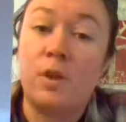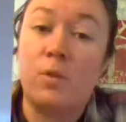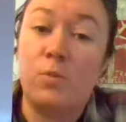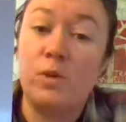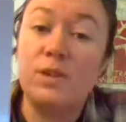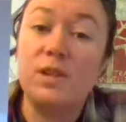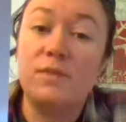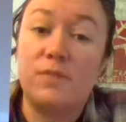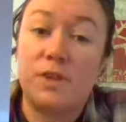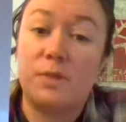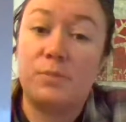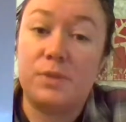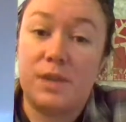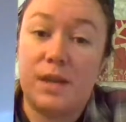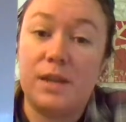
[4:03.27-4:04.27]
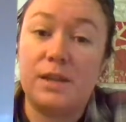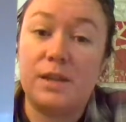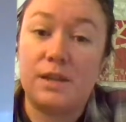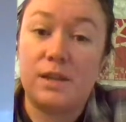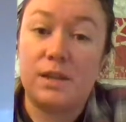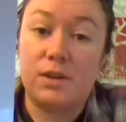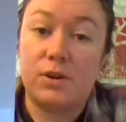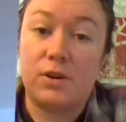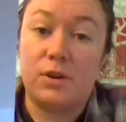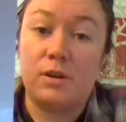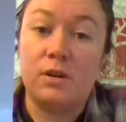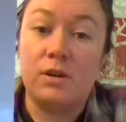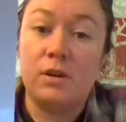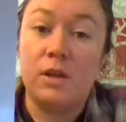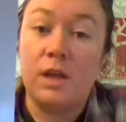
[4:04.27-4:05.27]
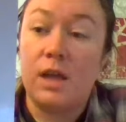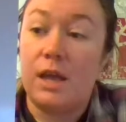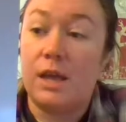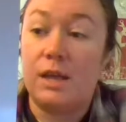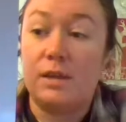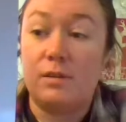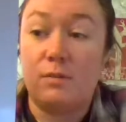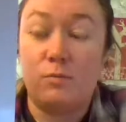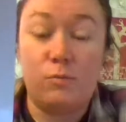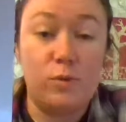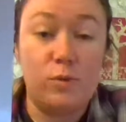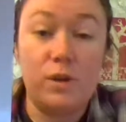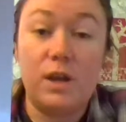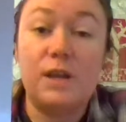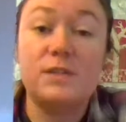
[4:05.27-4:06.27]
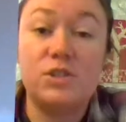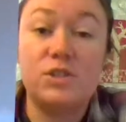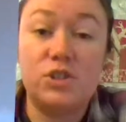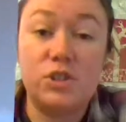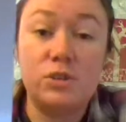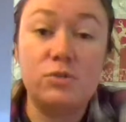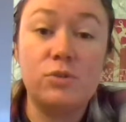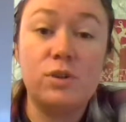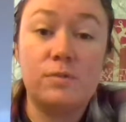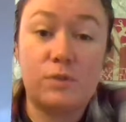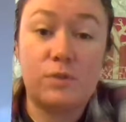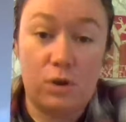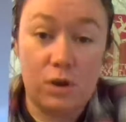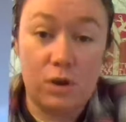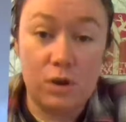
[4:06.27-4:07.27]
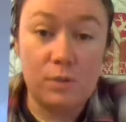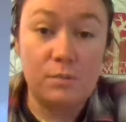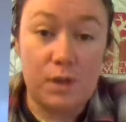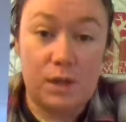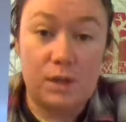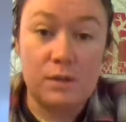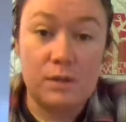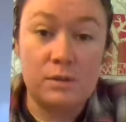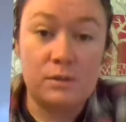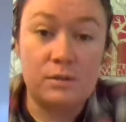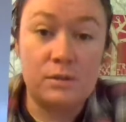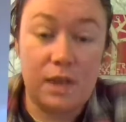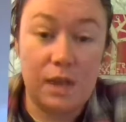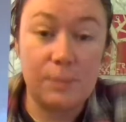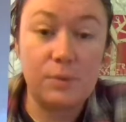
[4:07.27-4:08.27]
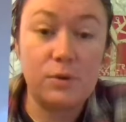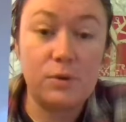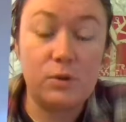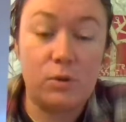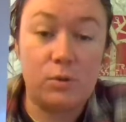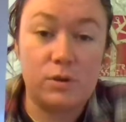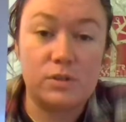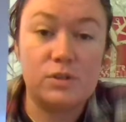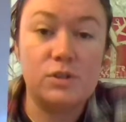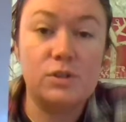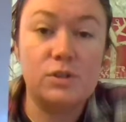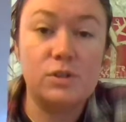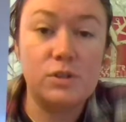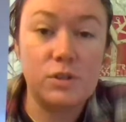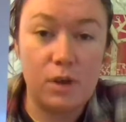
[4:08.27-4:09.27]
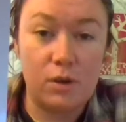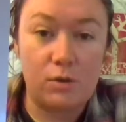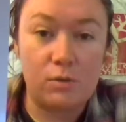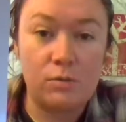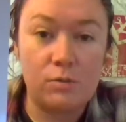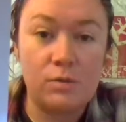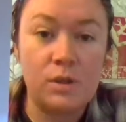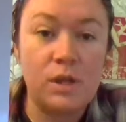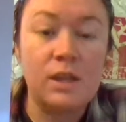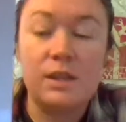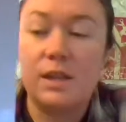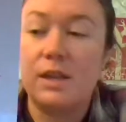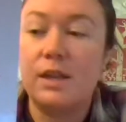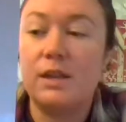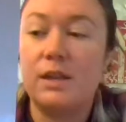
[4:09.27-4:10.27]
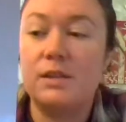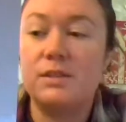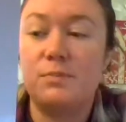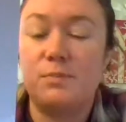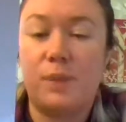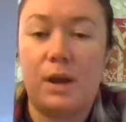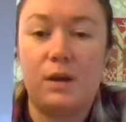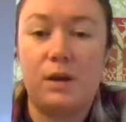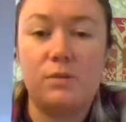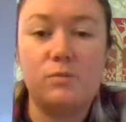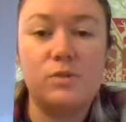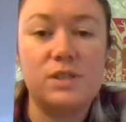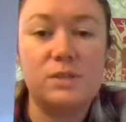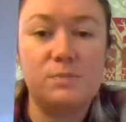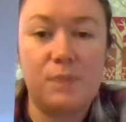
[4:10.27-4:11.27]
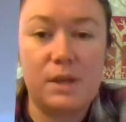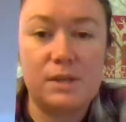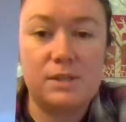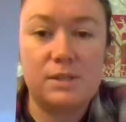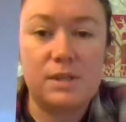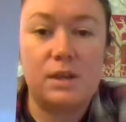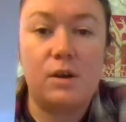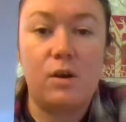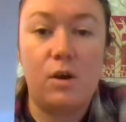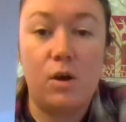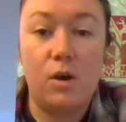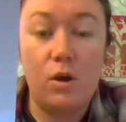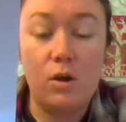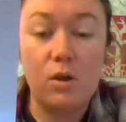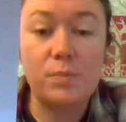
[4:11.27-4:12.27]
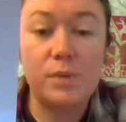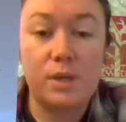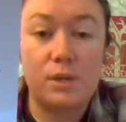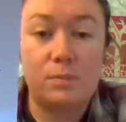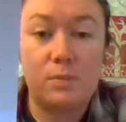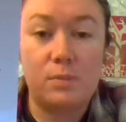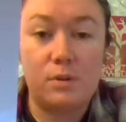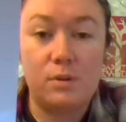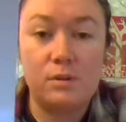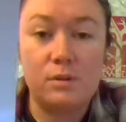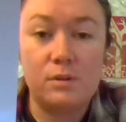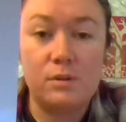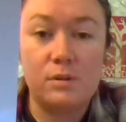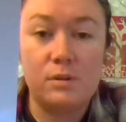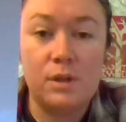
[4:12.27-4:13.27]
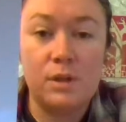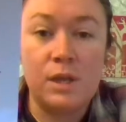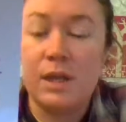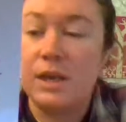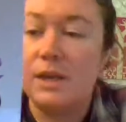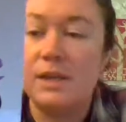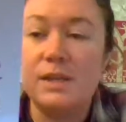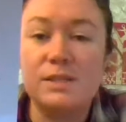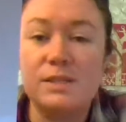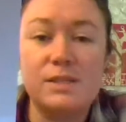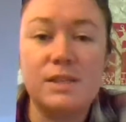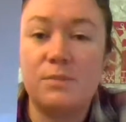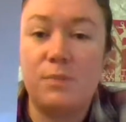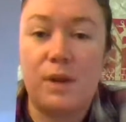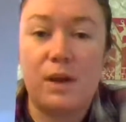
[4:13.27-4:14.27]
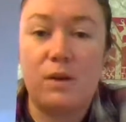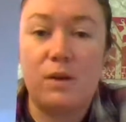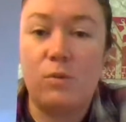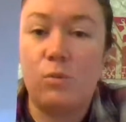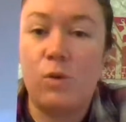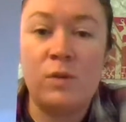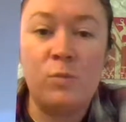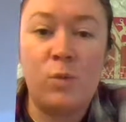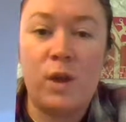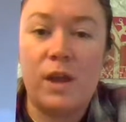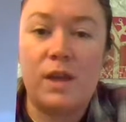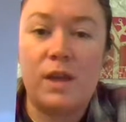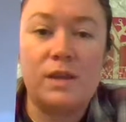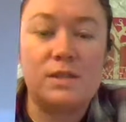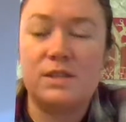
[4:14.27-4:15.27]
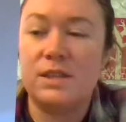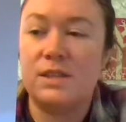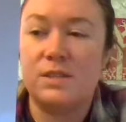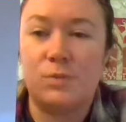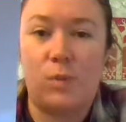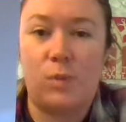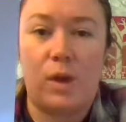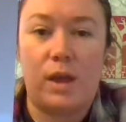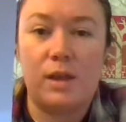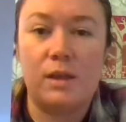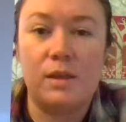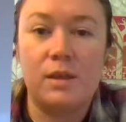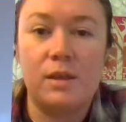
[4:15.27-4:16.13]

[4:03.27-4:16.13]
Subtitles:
live in a planet here, and as the children of karma, Capricorns know that it is about respecting all people. It isn't about one way is this way.